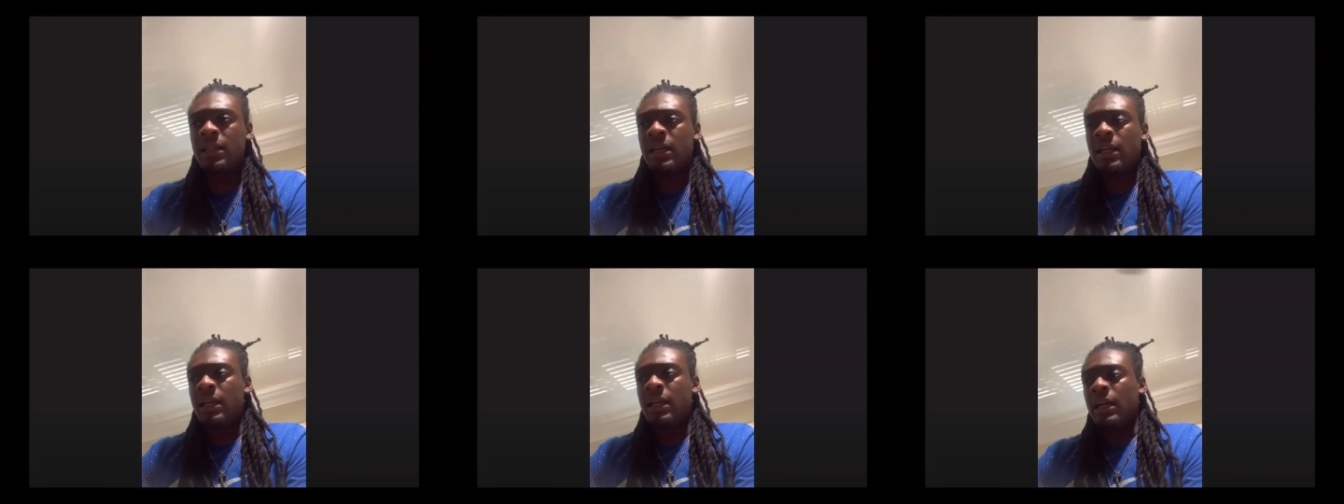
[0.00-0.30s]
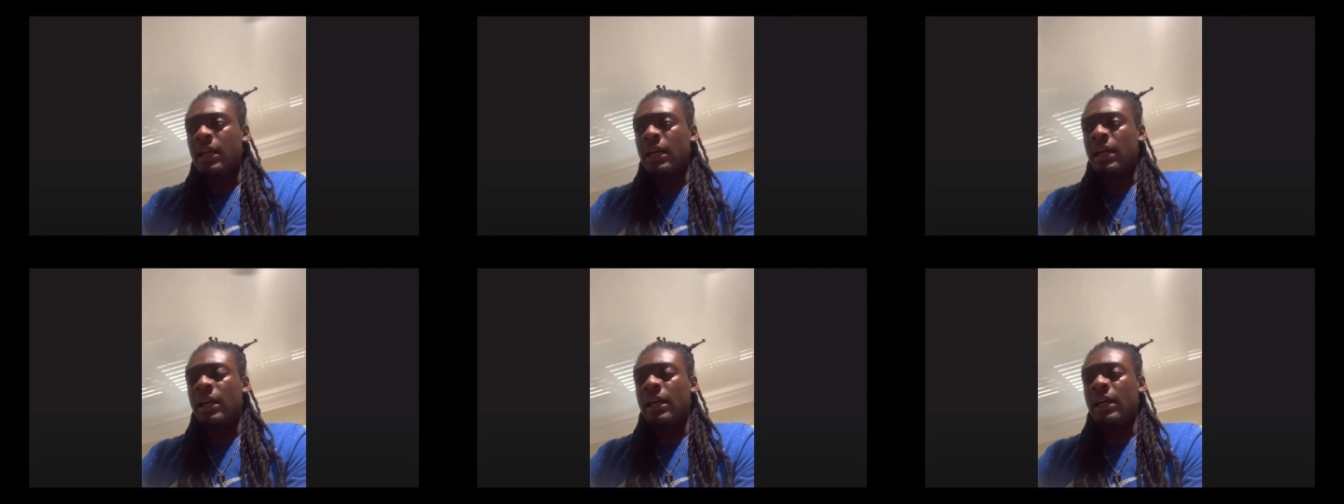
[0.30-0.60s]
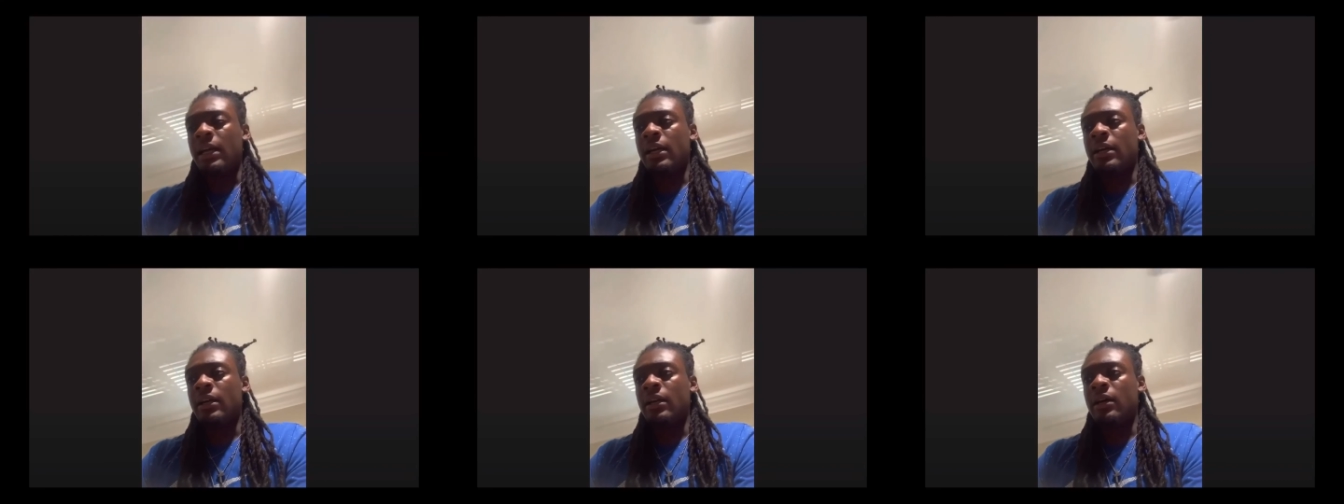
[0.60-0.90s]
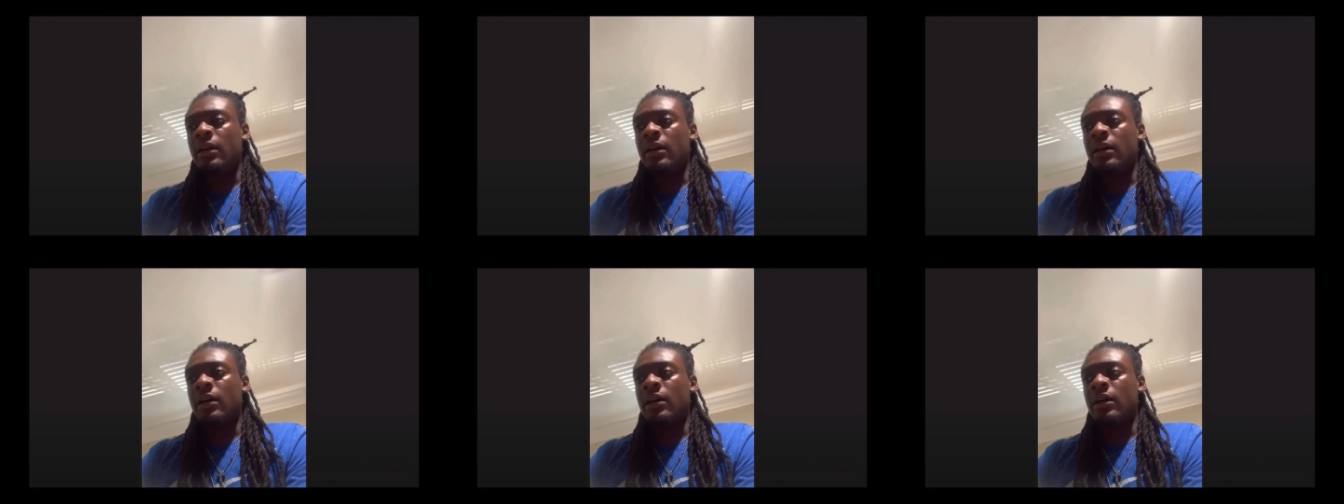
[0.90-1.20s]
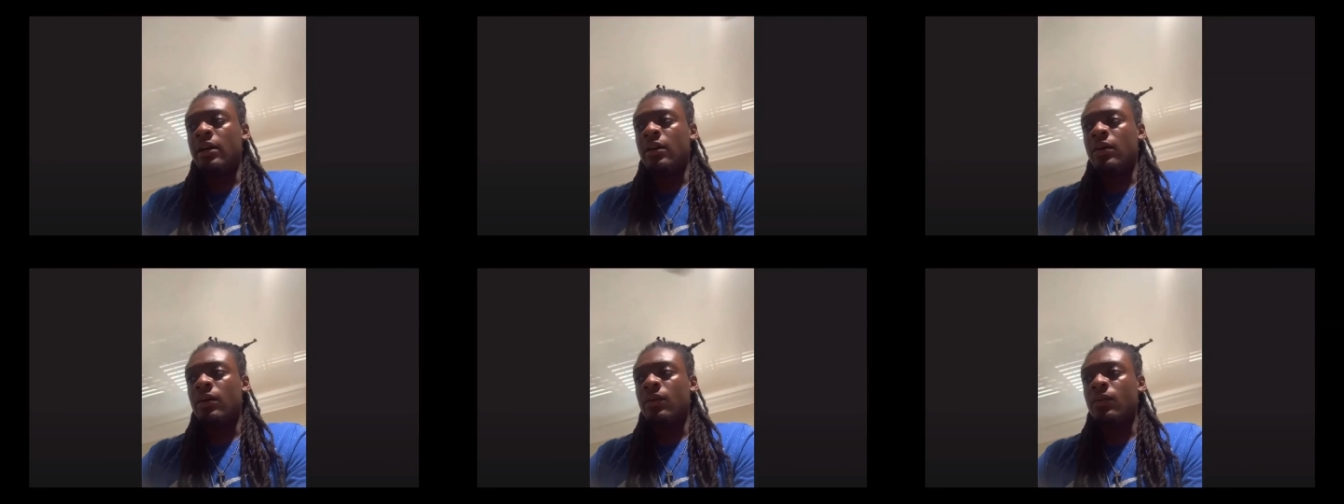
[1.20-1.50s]
and
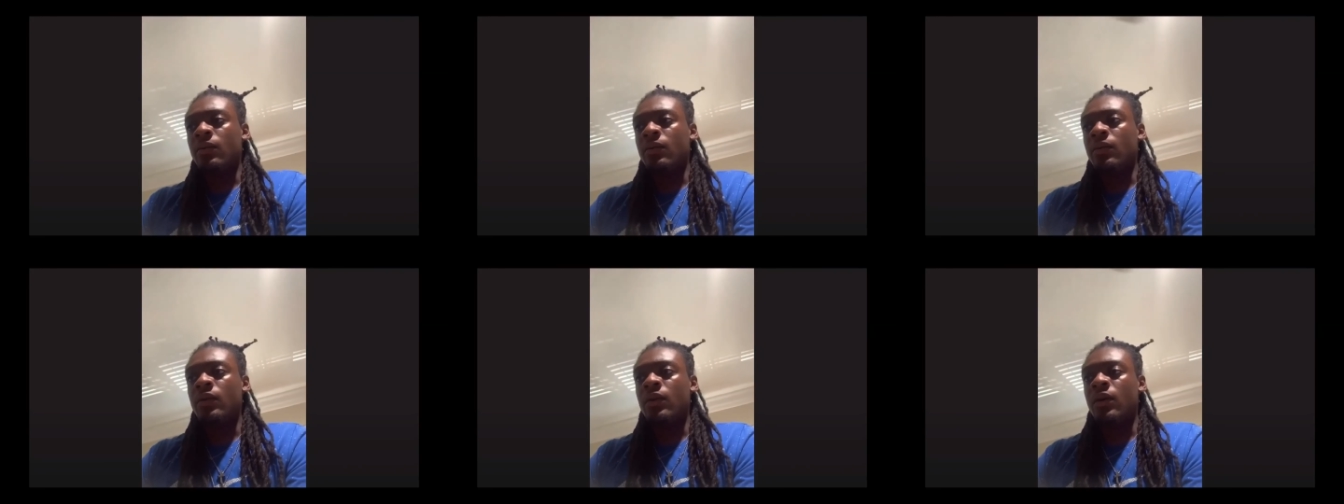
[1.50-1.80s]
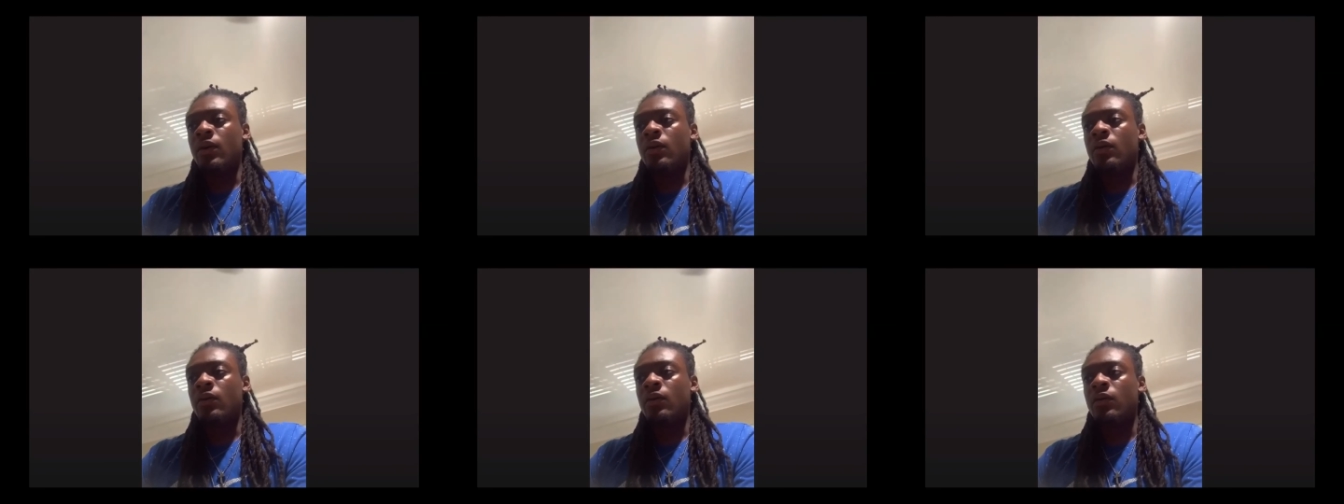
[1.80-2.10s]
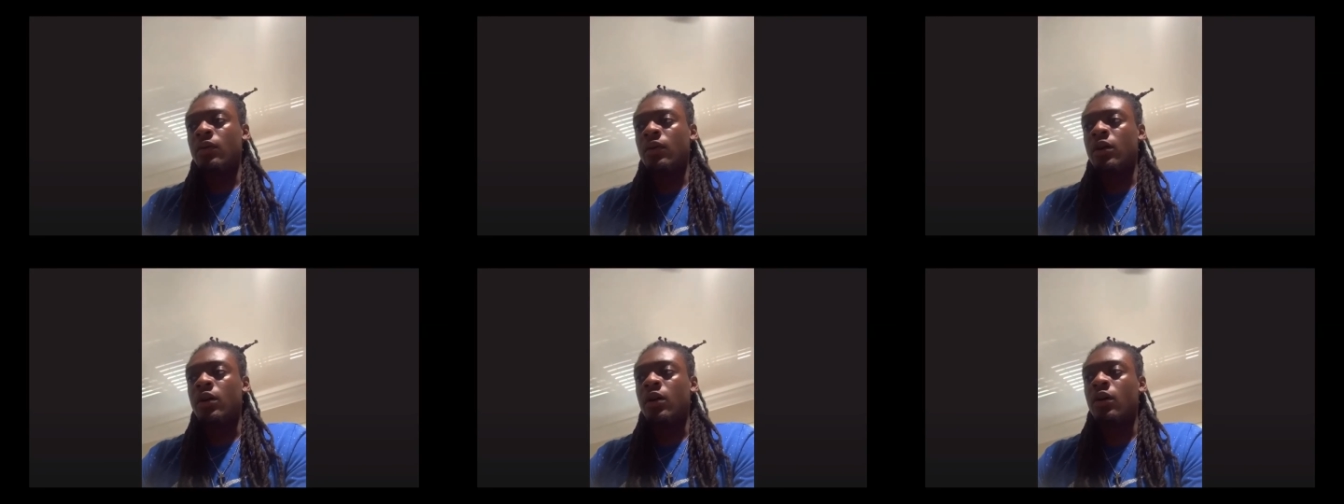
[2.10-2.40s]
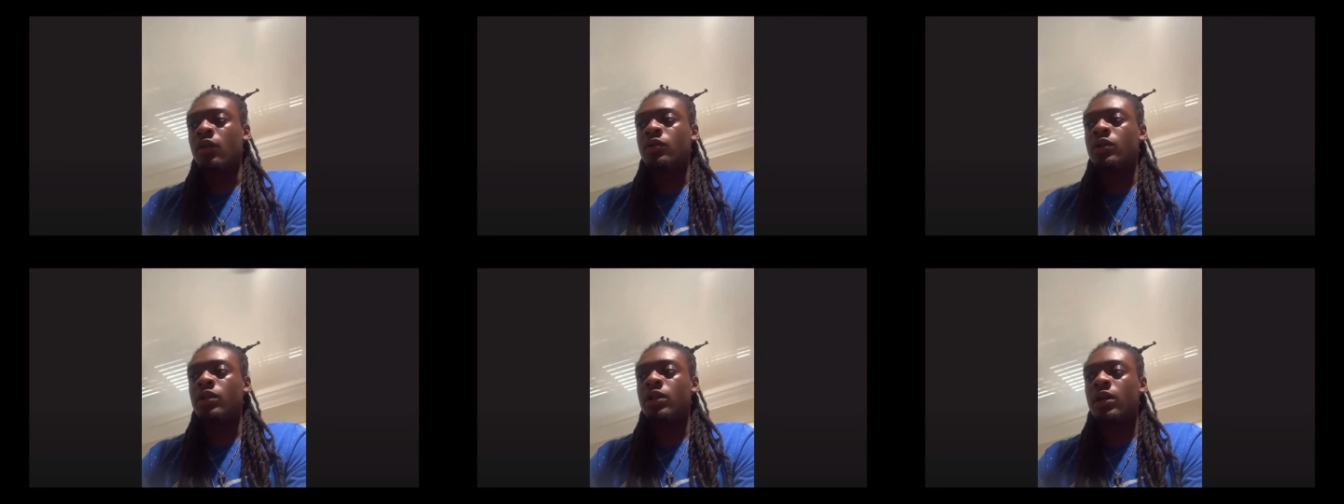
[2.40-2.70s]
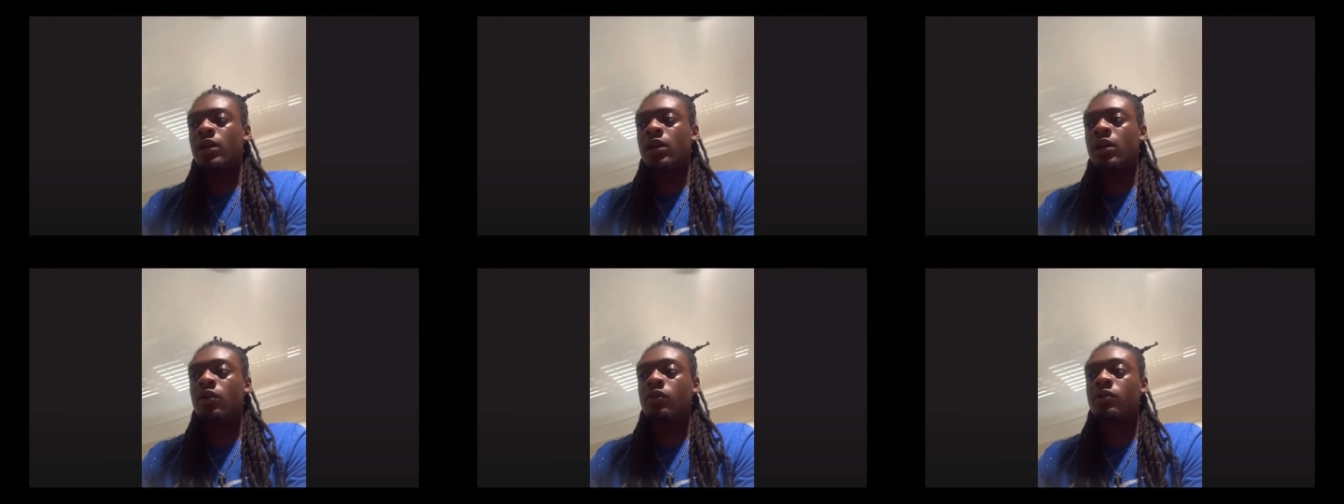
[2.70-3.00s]
you know, Coach
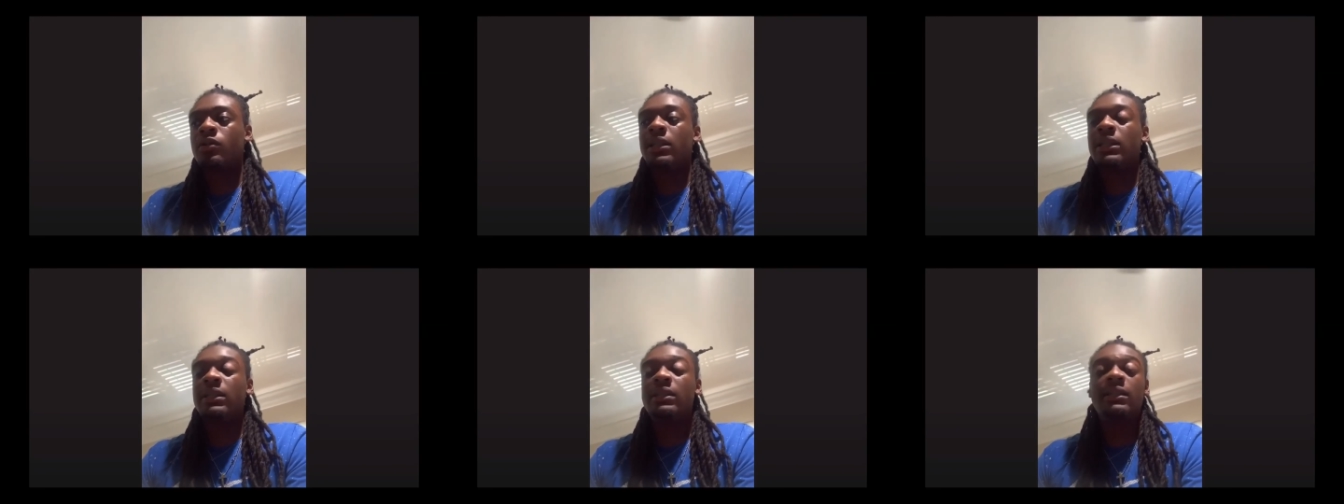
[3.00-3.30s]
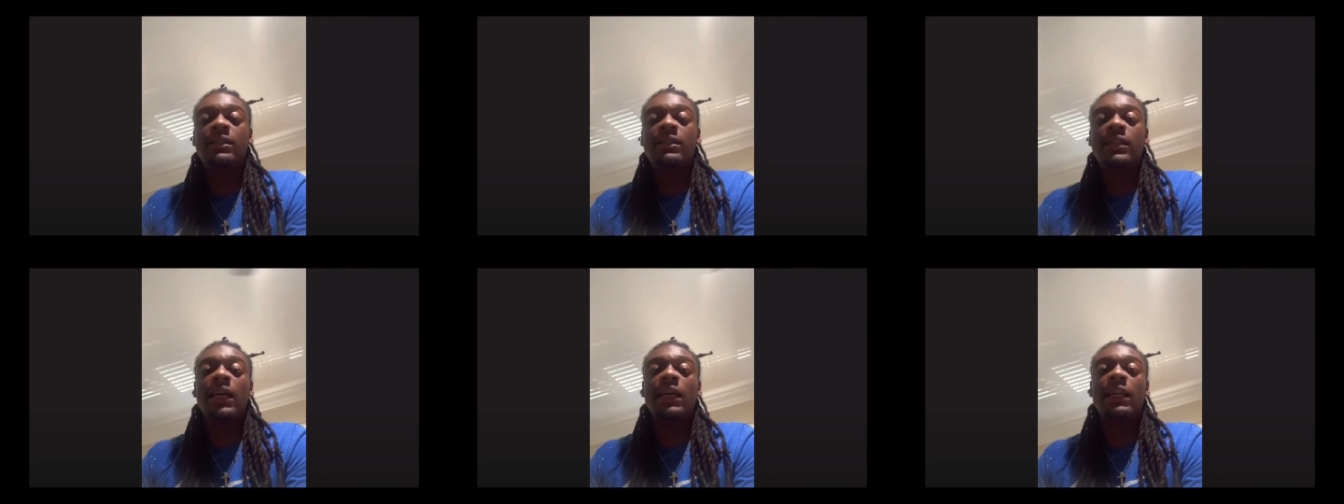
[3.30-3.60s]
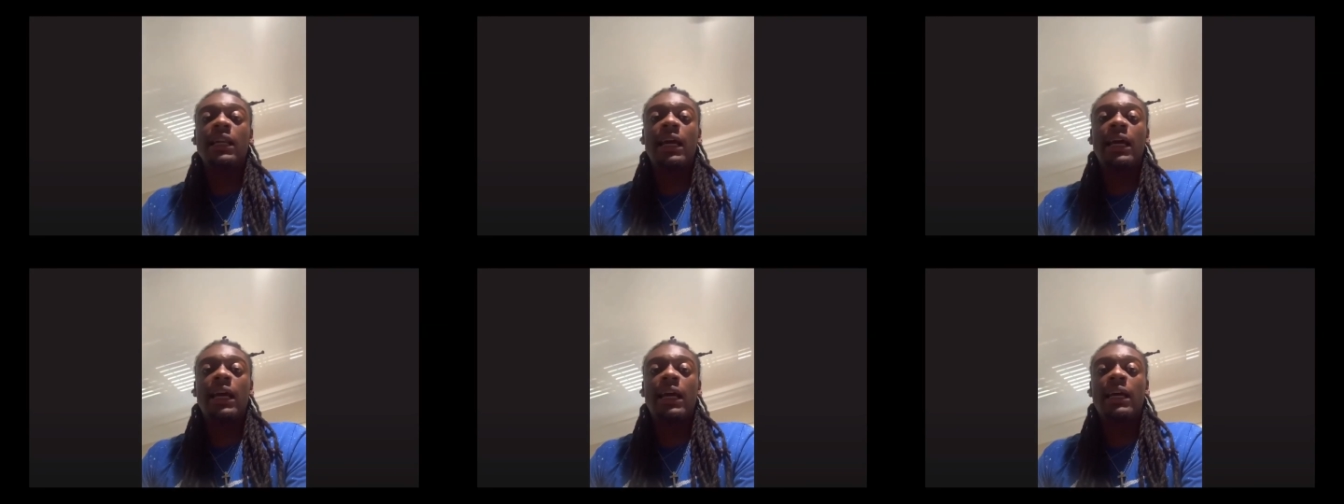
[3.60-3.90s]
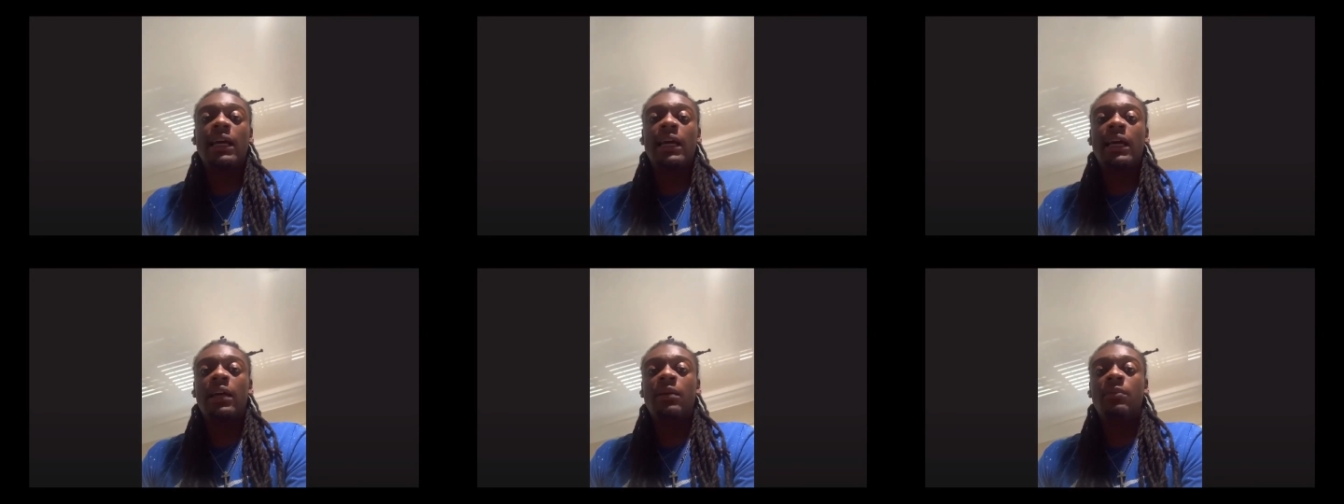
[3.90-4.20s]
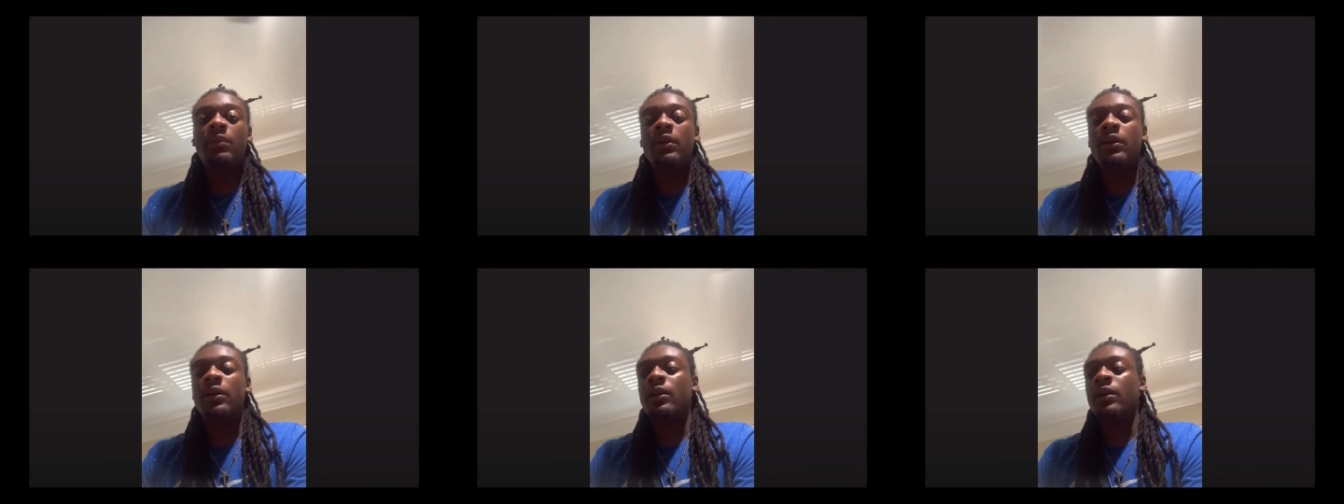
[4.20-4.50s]
TC Taylor had came
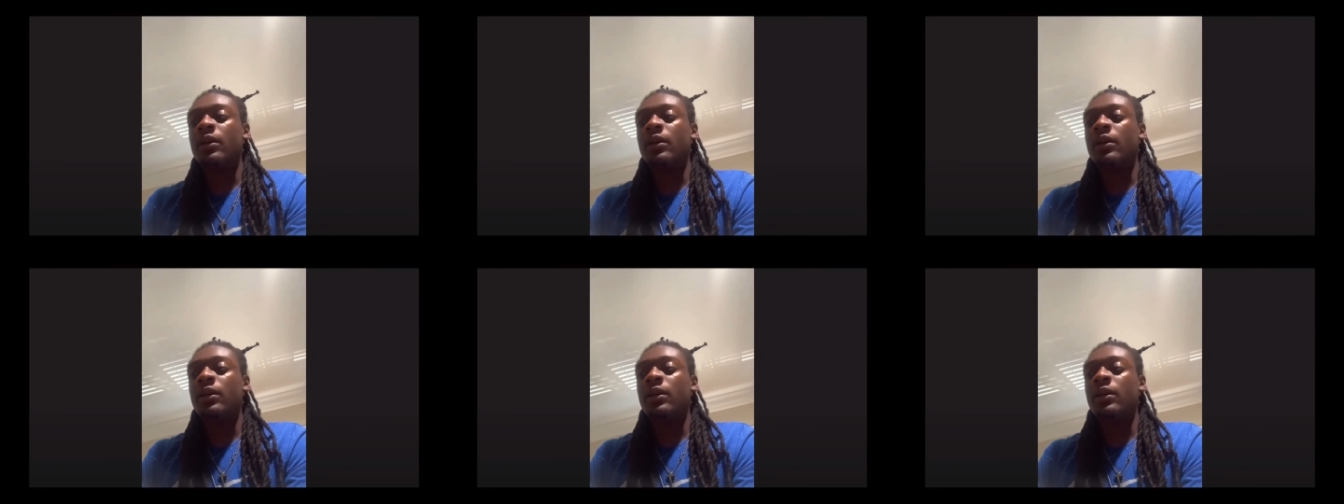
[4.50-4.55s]
in,